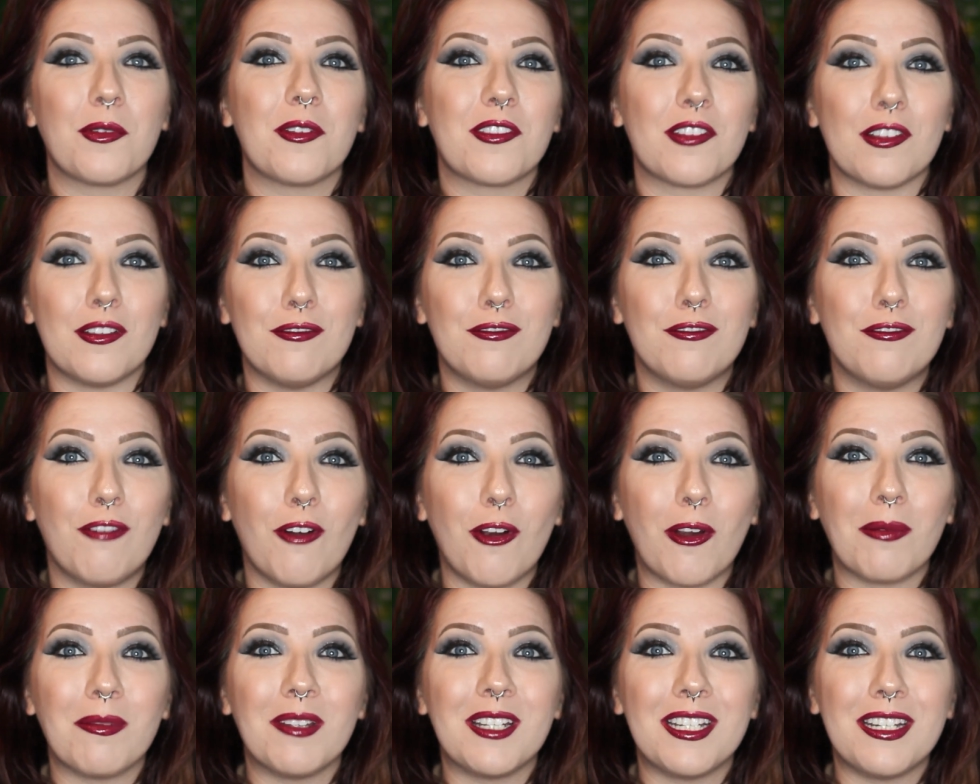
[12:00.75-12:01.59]
was
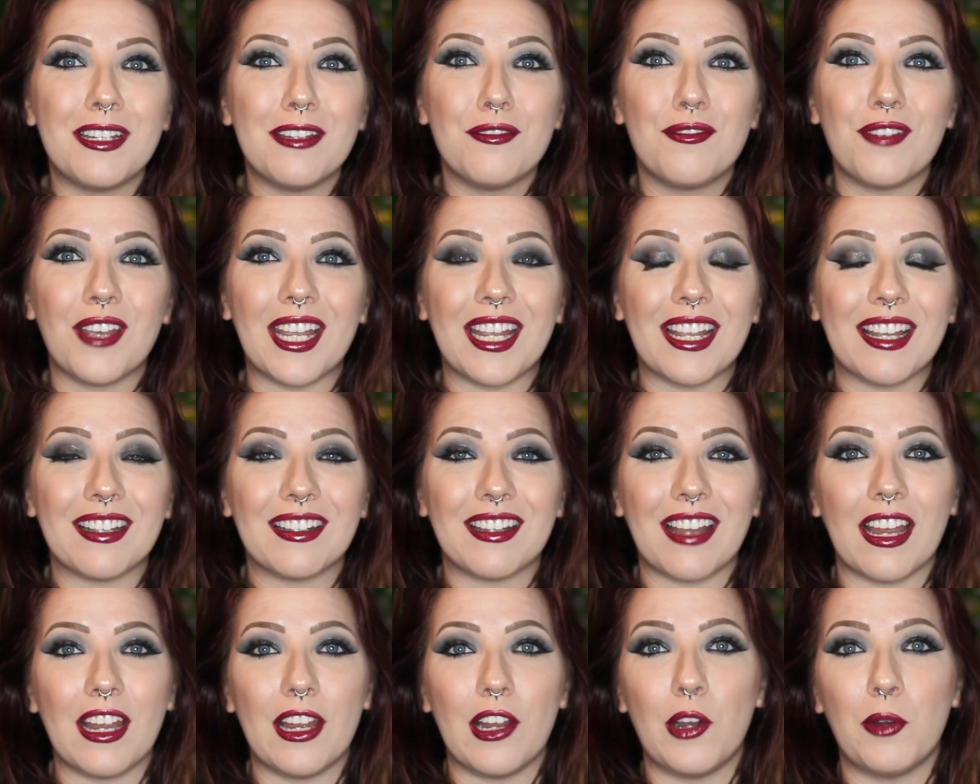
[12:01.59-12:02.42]
informative
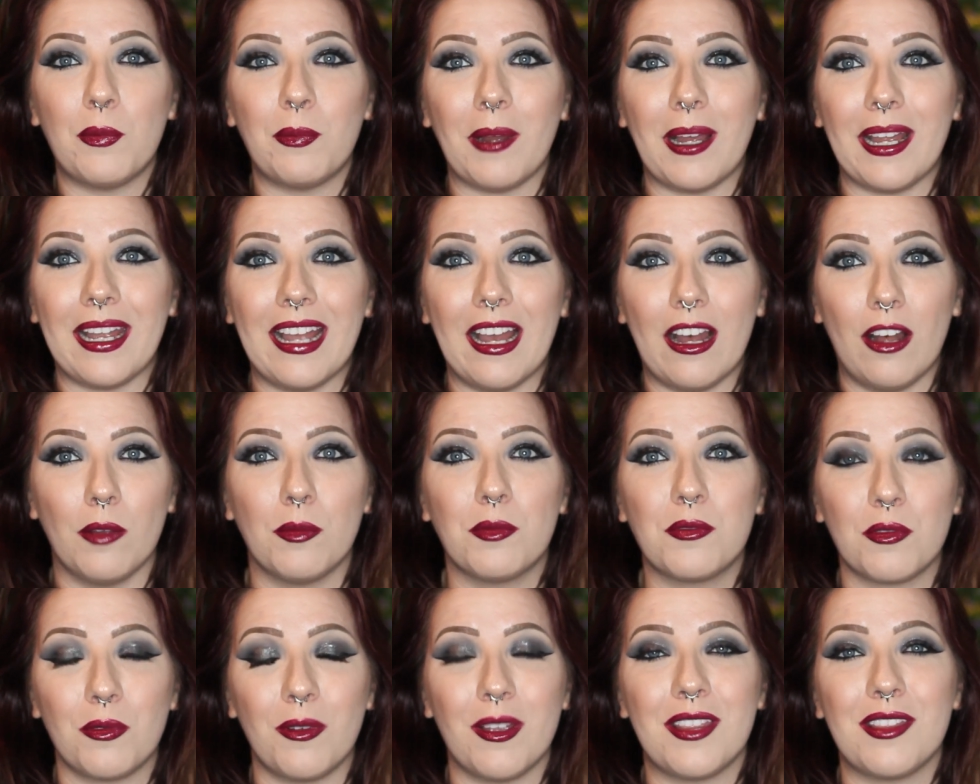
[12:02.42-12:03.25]
and I hope I
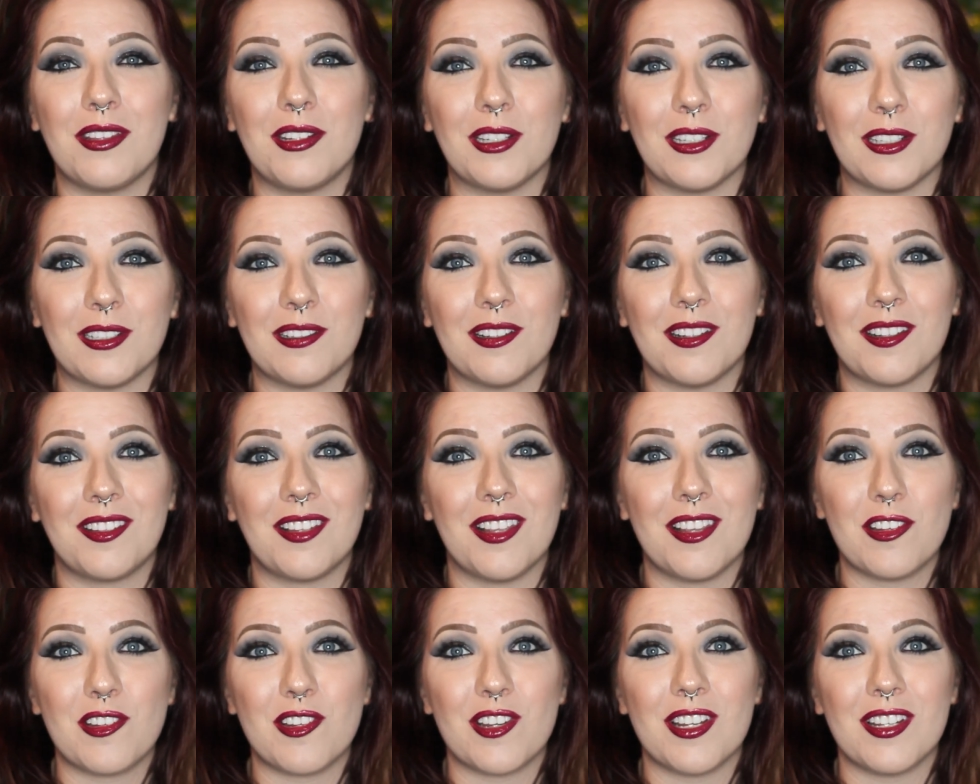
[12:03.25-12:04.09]
helped with your
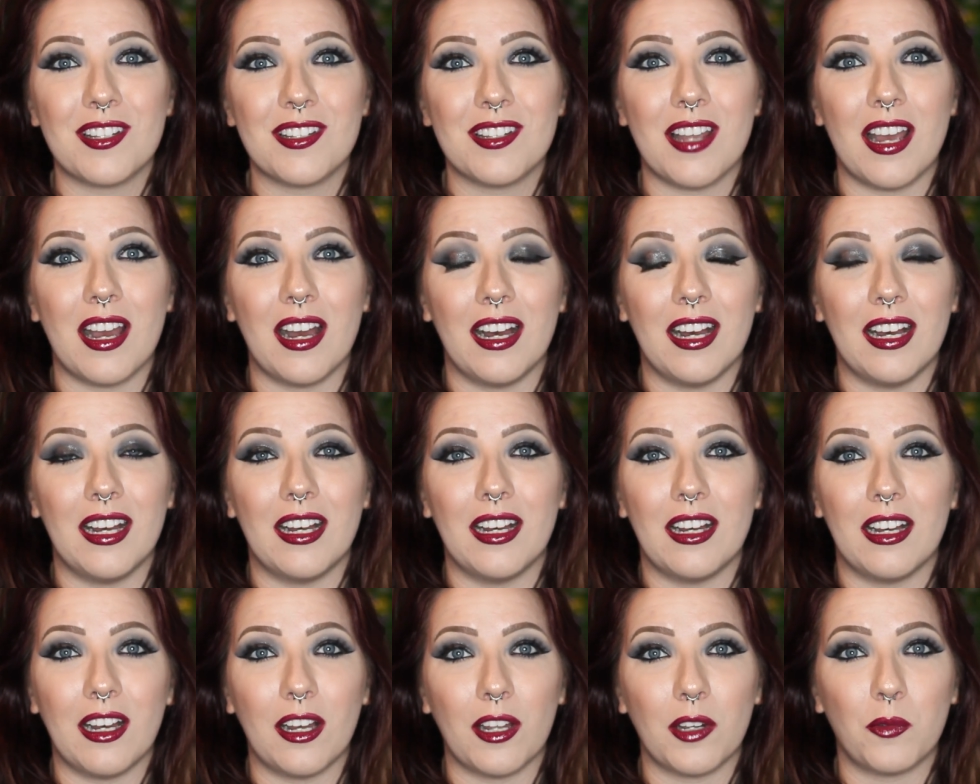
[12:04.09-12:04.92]
decision
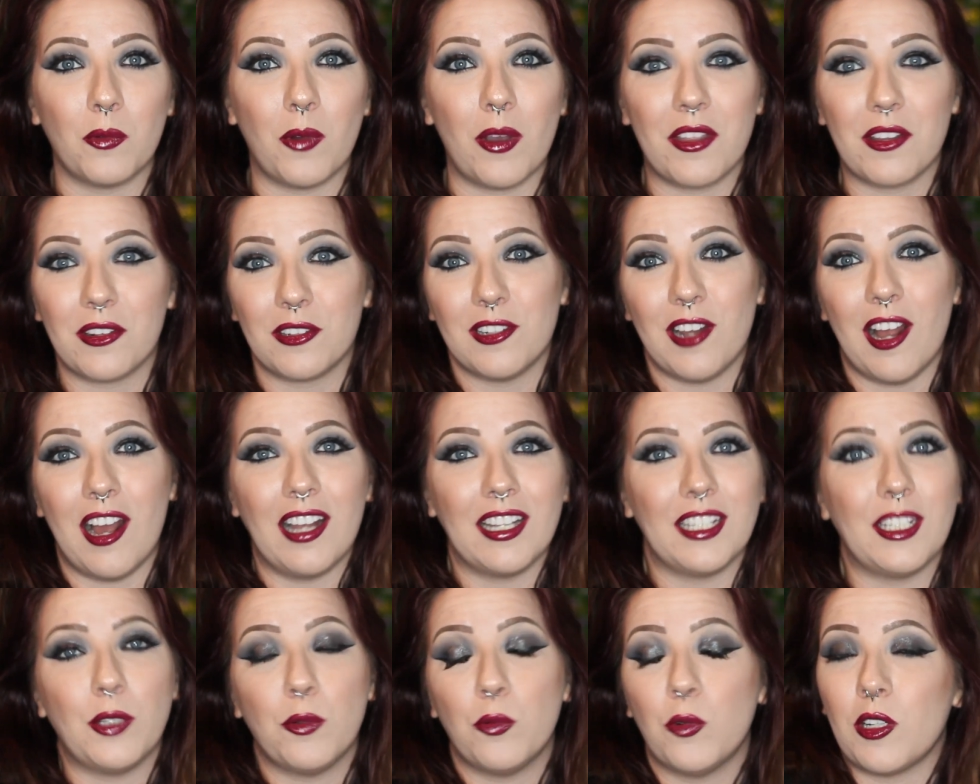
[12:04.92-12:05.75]
on whether or
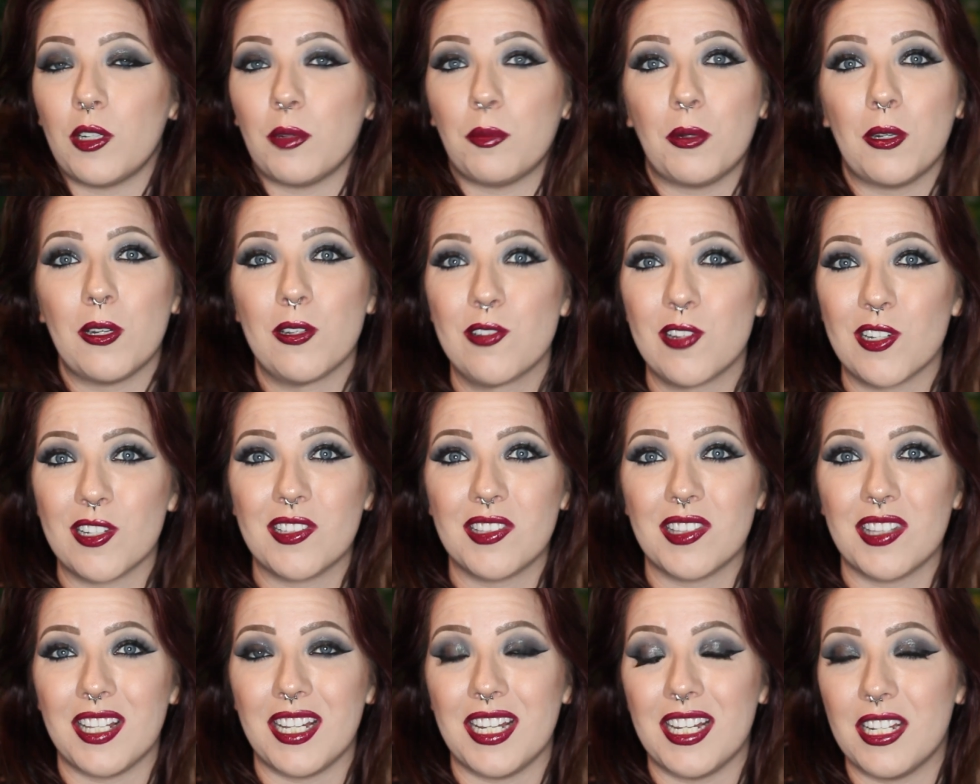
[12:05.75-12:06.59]
not you want to
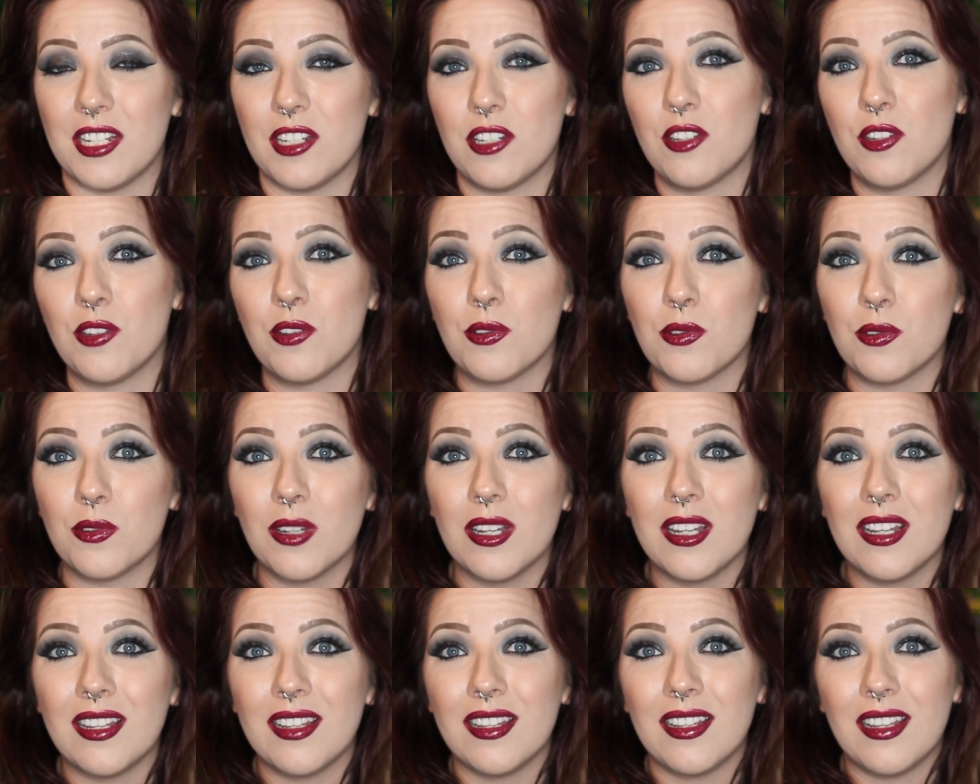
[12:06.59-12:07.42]
purchase the new
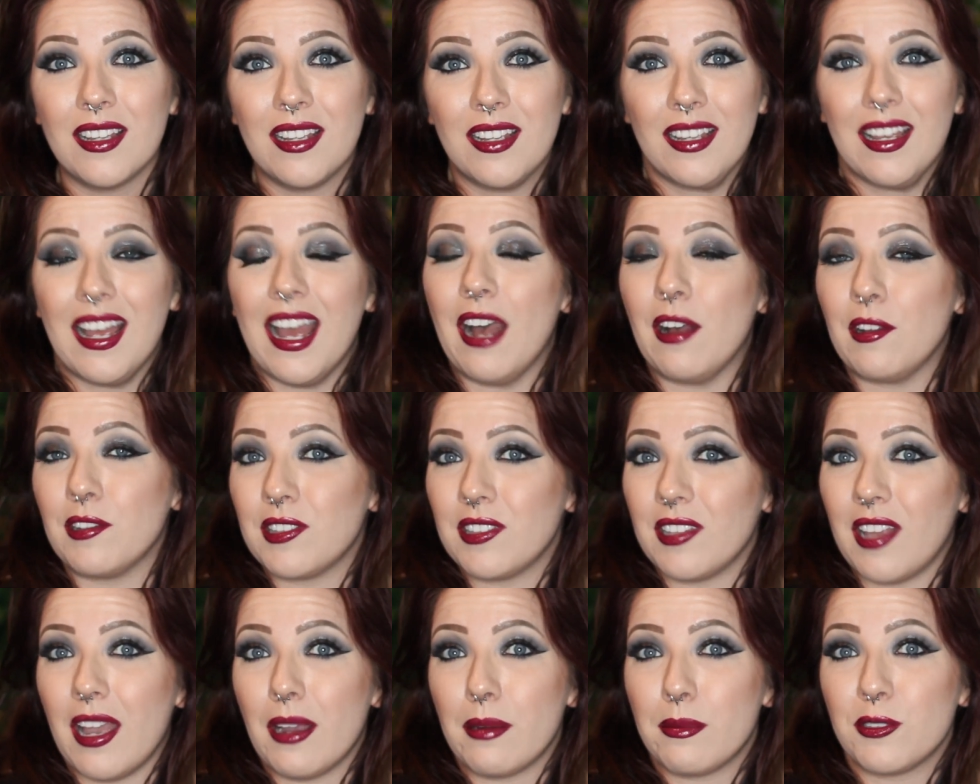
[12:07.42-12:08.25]

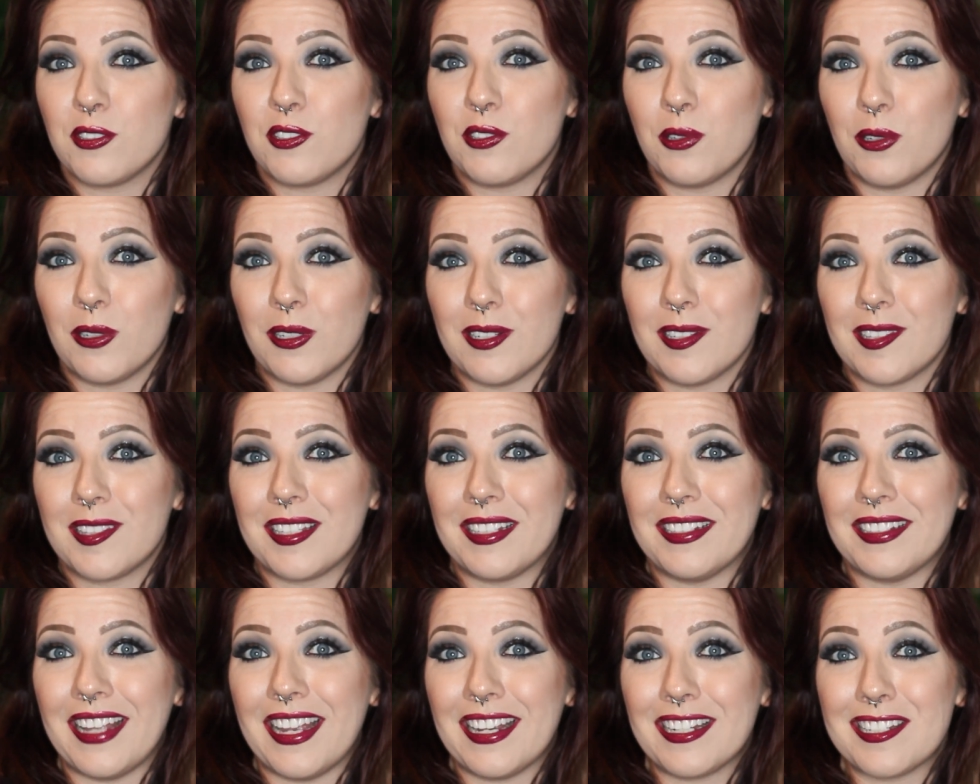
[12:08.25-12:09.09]
Haus Laboratories
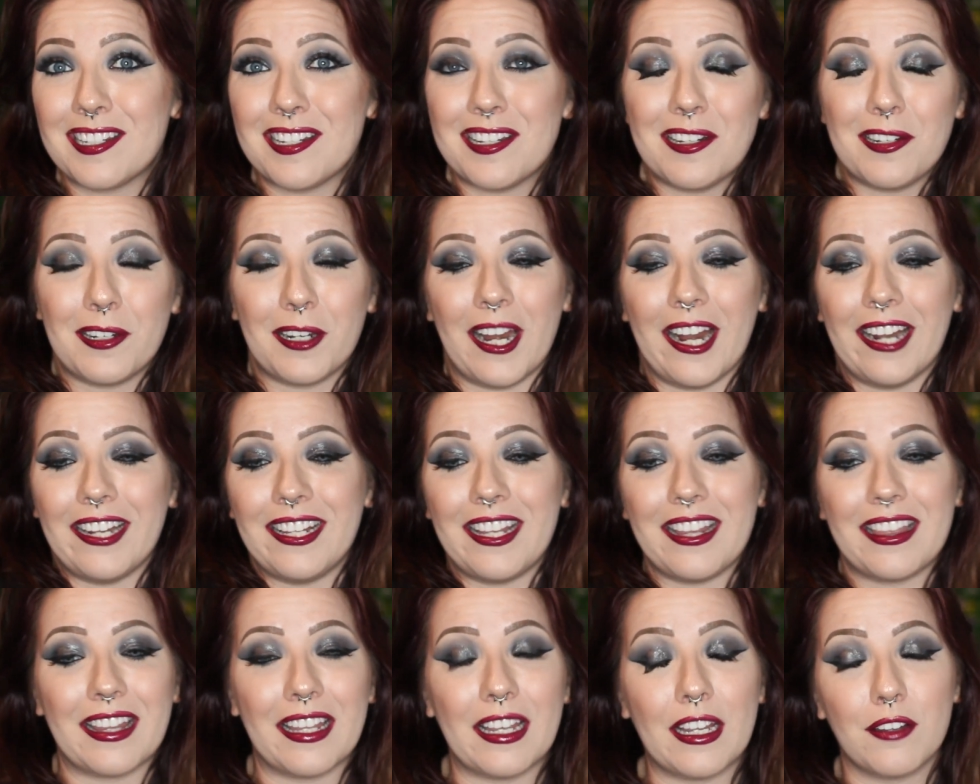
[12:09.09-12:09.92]
collection or
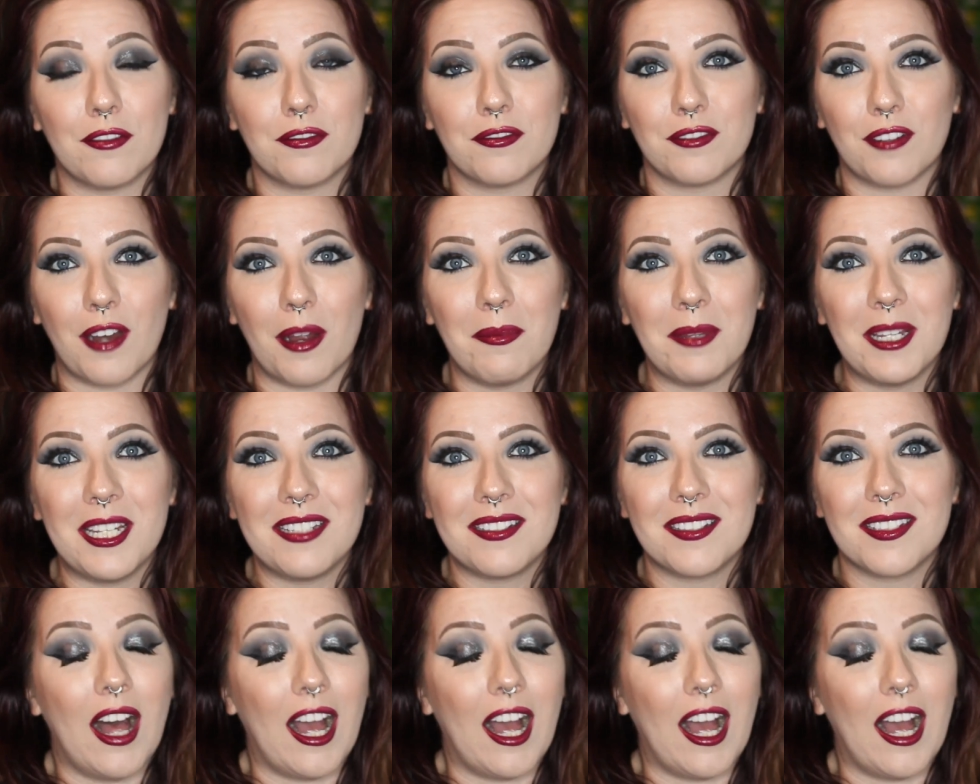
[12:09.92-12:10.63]
anything from it.